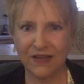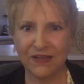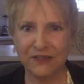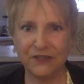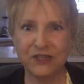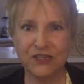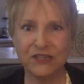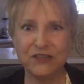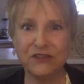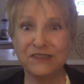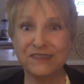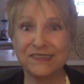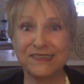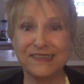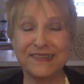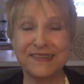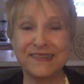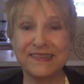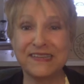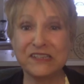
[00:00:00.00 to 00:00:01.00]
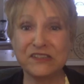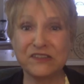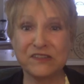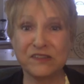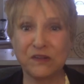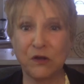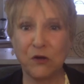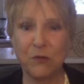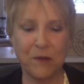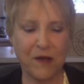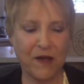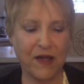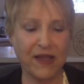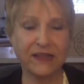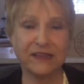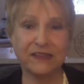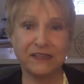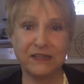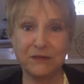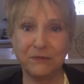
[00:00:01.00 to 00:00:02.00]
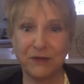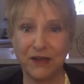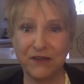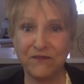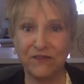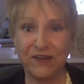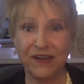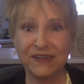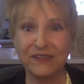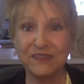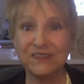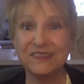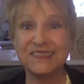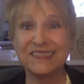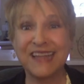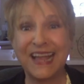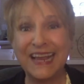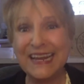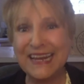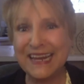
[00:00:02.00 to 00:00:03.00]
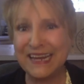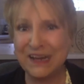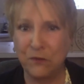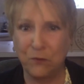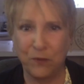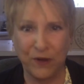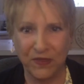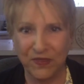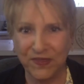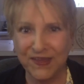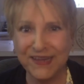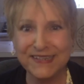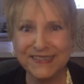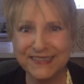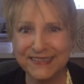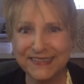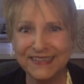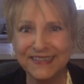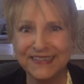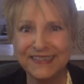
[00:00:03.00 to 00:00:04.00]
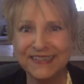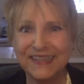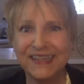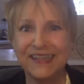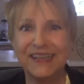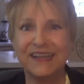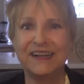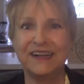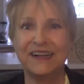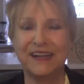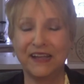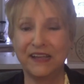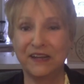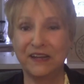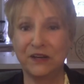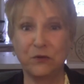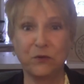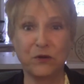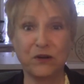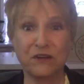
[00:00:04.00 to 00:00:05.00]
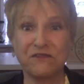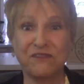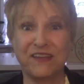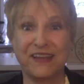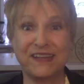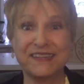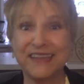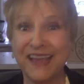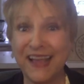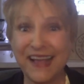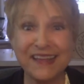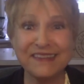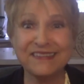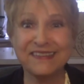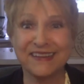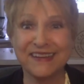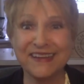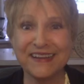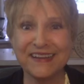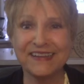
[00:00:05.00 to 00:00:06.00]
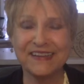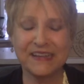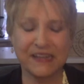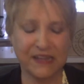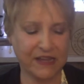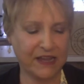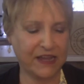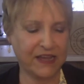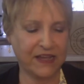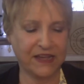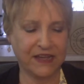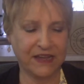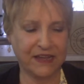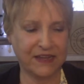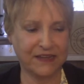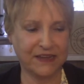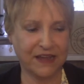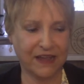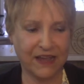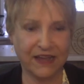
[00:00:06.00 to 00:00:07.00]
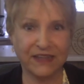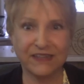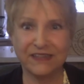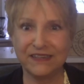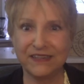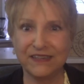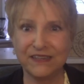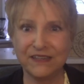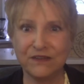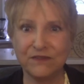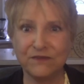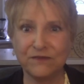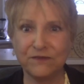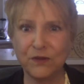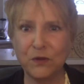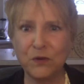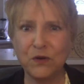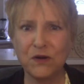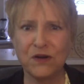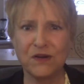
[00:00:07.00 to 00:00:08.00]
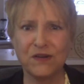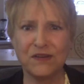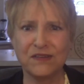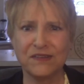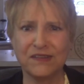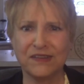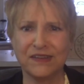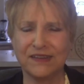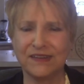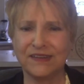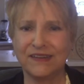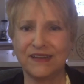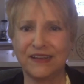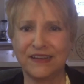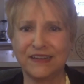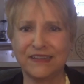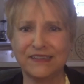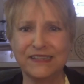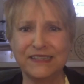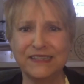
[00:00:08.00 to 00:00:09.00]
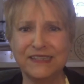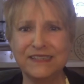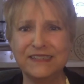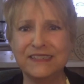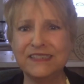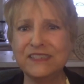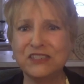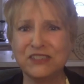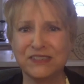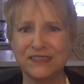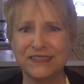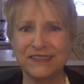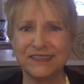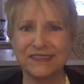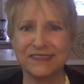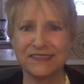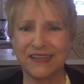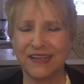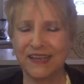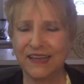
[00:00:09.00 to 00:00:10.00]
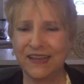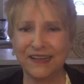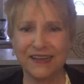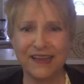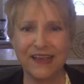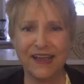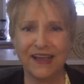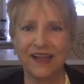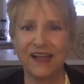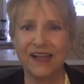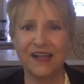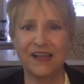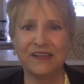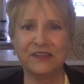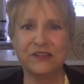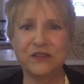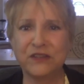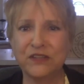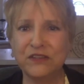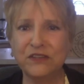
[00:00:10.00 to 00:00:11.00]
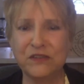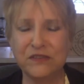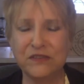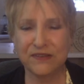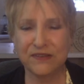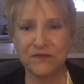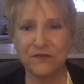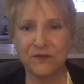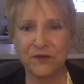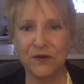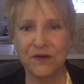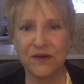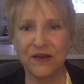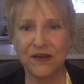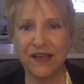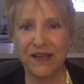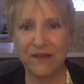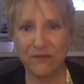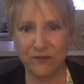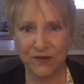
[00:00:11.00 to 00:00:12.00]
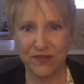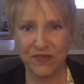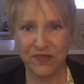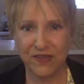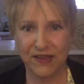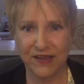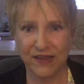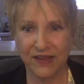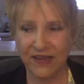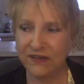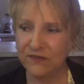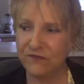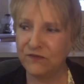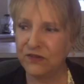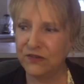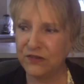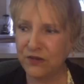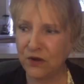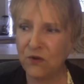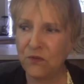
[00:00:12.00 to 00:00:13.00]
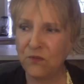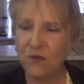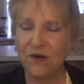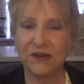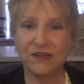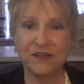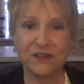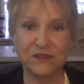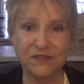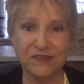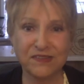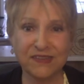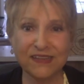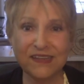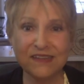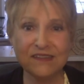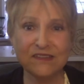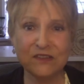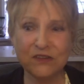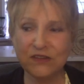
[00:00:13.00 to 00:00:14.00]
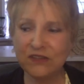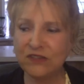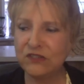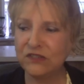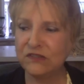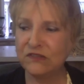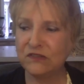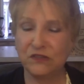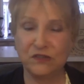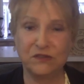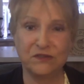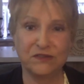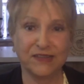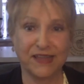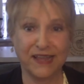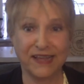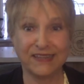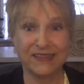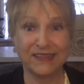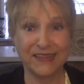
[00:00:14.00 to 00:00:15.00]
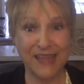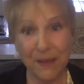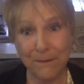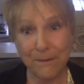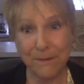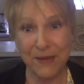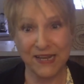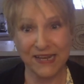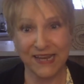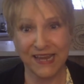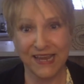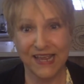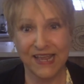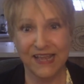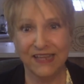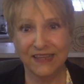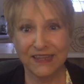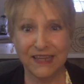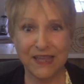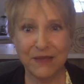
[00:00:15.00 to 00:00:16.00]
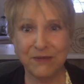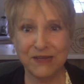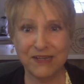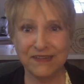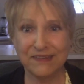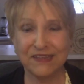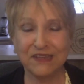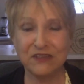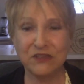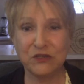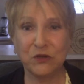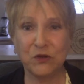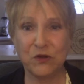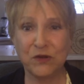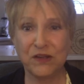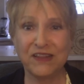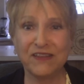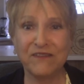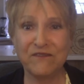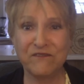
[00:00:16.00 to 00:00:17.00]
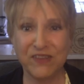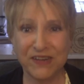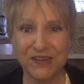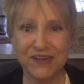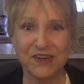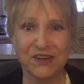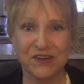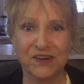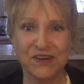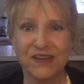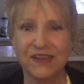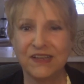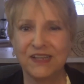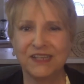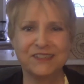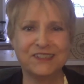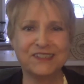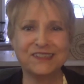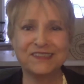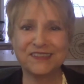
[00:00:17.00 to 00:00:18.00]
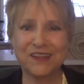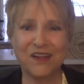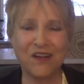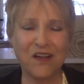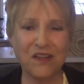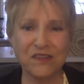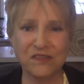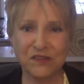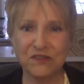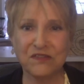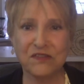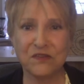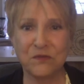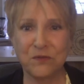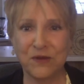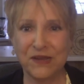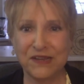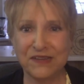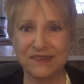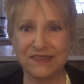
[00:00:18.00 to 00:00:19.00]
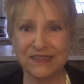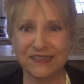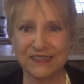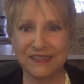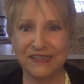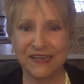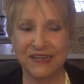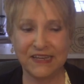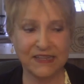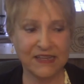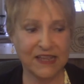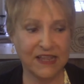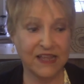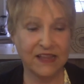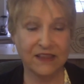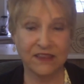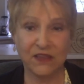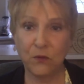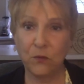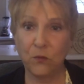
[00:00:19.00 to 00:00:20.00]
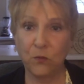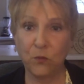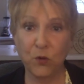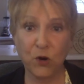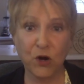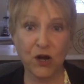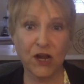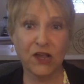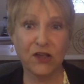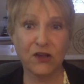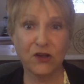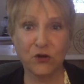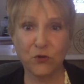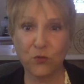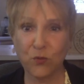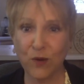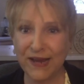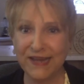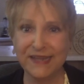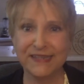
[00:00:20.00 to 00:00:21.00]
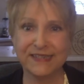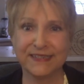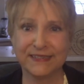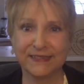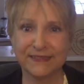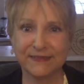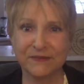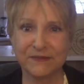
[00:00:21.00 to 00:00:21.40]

you can use it as a dish soap. I cleaned my vinyl siding with it and it worked fantastic. And I clean the floors and I clean the dishes, and you can it for everything. And if you don't want to use this, you can just use like lemon essential oil and vinegar. Just all sorts of ways to clean that work great